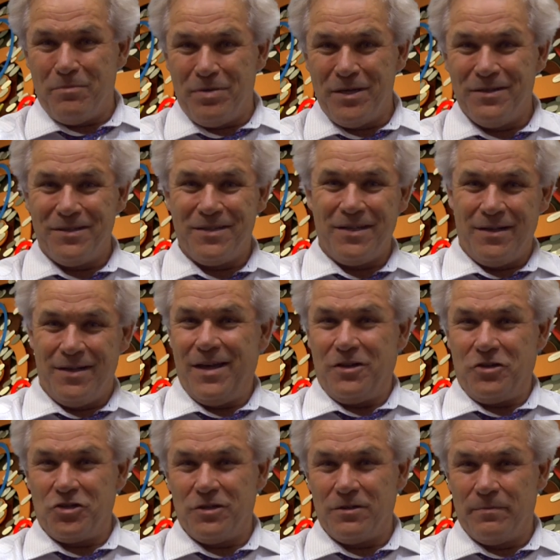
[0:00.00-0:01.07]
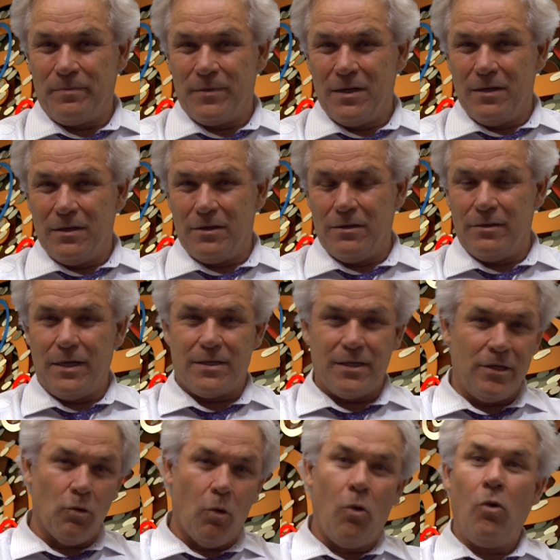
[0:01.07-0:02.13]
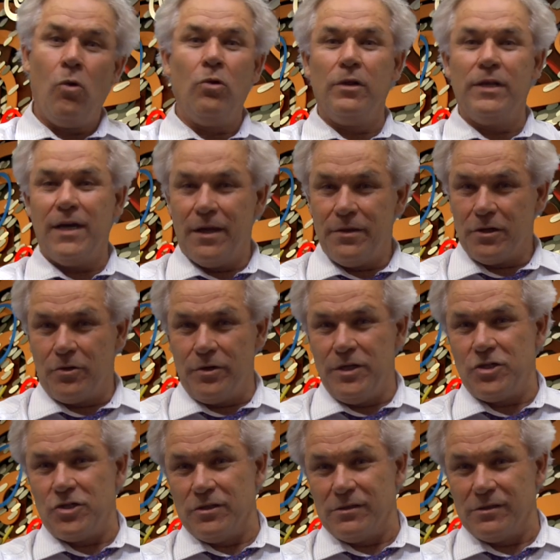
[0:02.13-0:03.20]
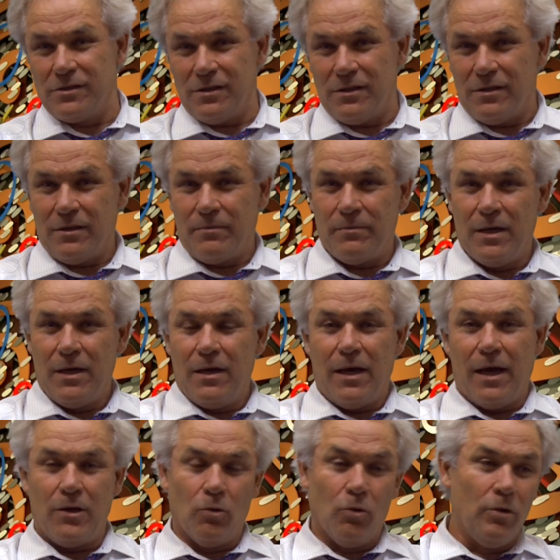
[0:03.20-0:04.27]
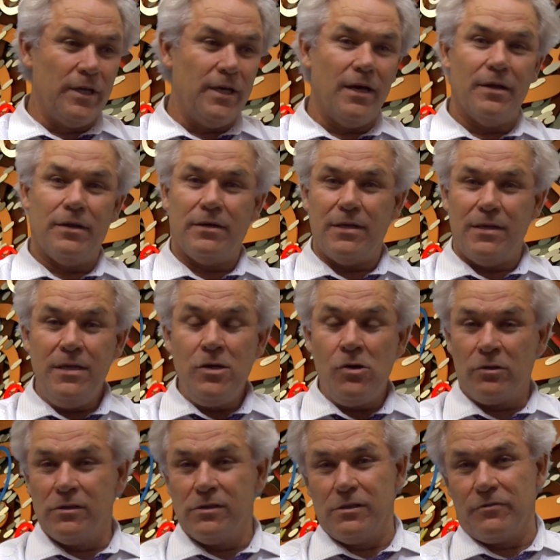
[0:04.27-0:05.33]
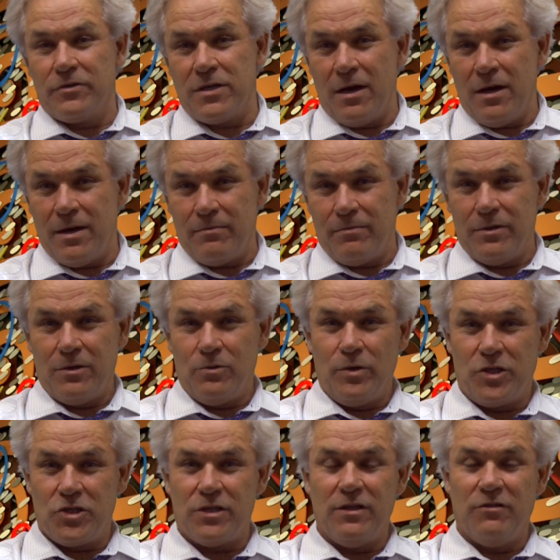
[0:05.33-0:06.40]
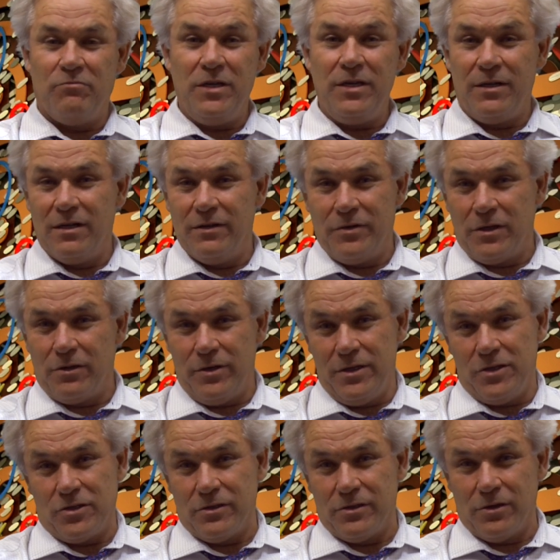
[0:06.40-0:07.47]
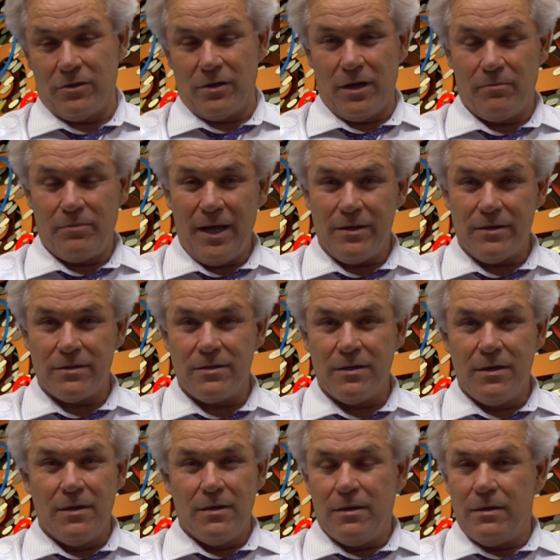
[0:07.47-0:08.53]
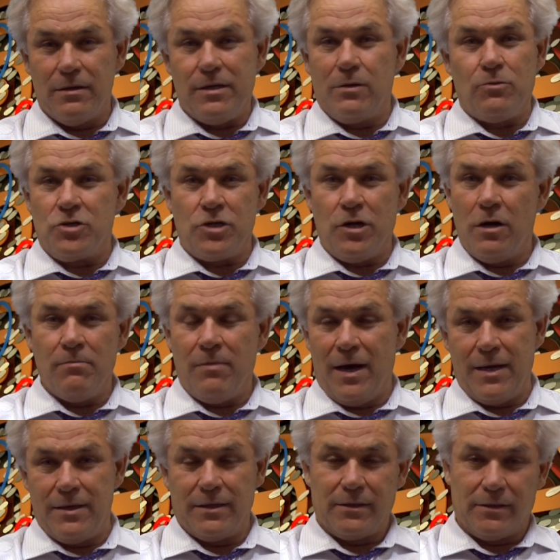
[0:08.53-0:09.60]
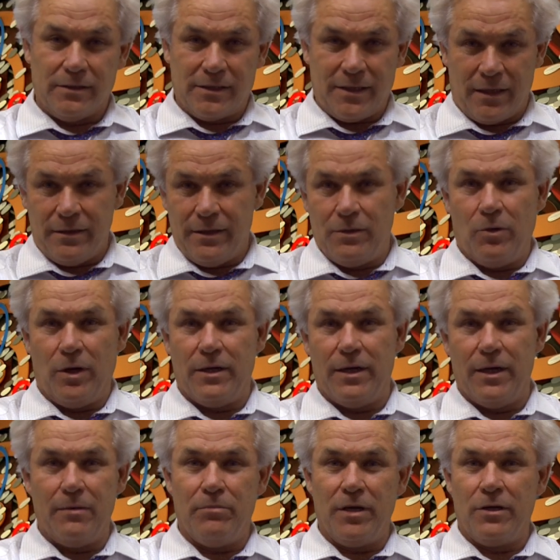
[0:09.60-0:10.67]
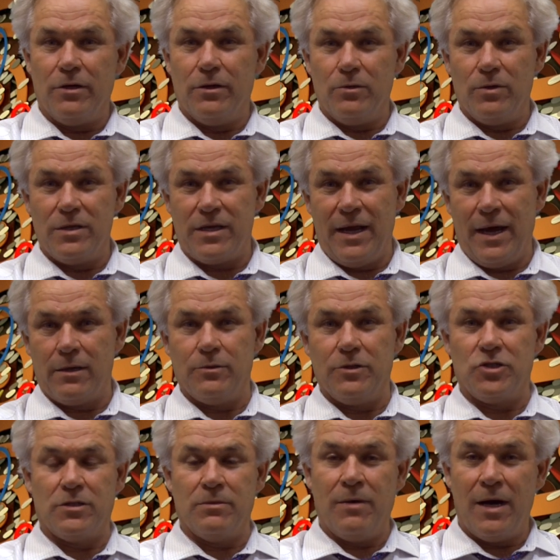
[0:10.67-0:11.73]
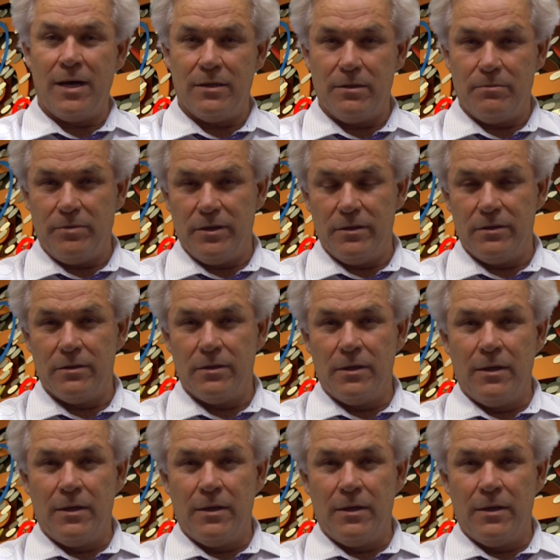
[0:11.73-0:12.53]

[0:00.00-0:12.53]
appeared in nature. You know, that in all the other creatures and all the other eons of time in which there have been living creatures on our planet, there was no mind until suddenly one day, bingo, with language, the mind appeared.